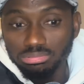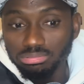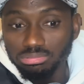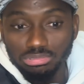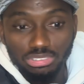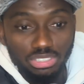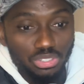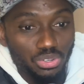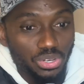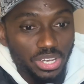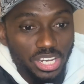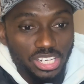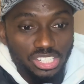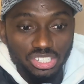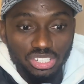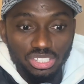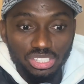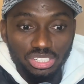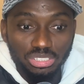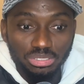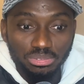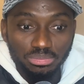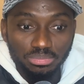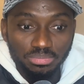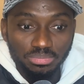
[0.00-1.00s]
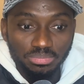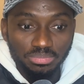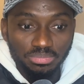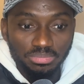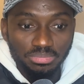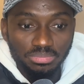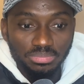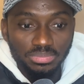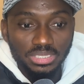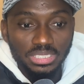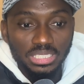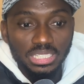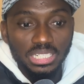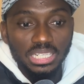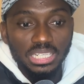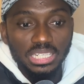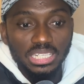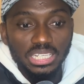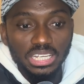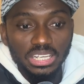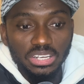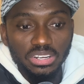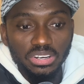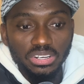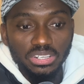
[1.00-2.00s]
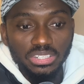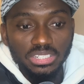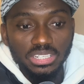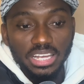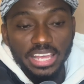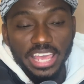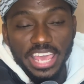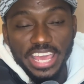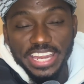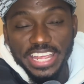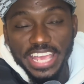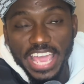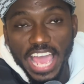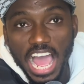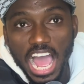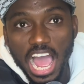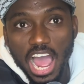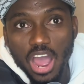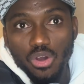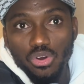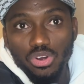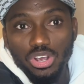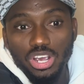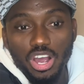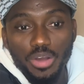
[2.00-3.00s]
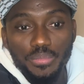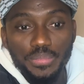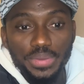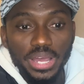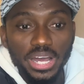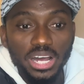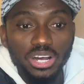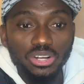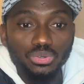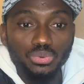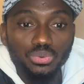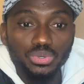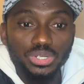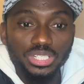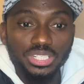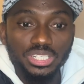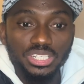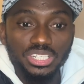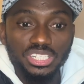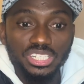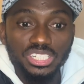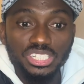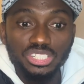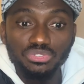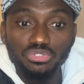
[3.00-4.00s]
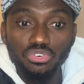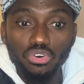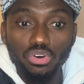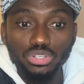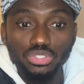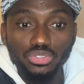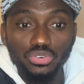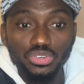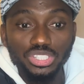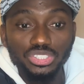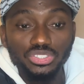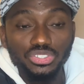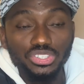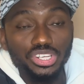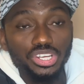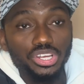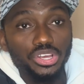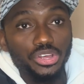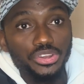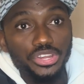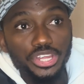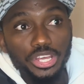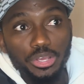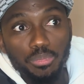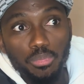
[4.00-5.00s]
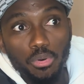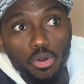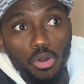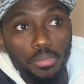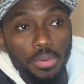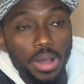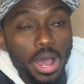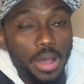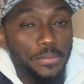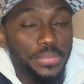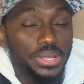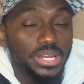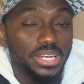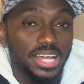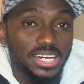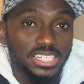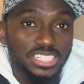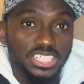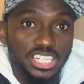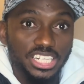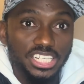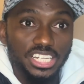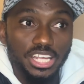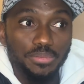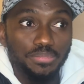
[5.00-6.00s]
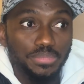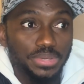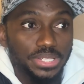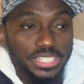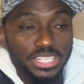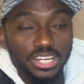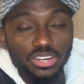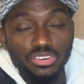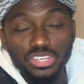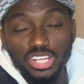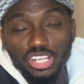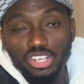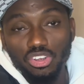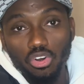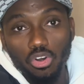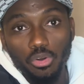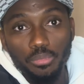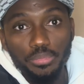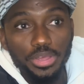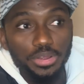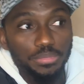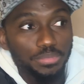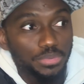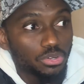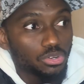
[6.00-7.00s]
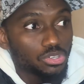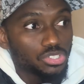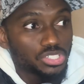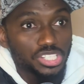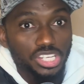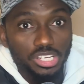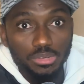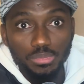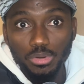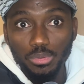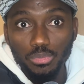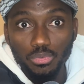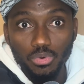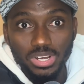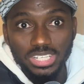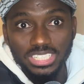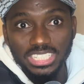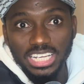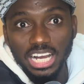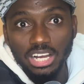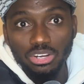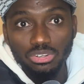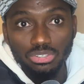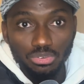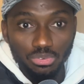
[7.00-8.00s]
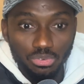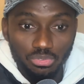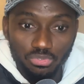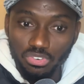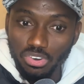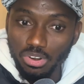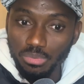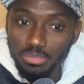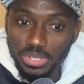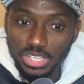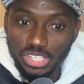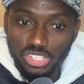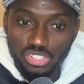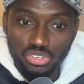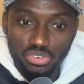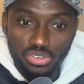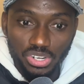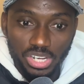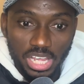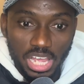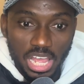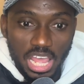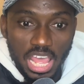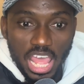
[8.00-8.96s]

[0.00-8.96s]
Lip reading: Newcastle. Eddie Howe coming out with his 4-3-3. Nick Pope. I mean, last year they missed out the European because Nick Pope was out from injury.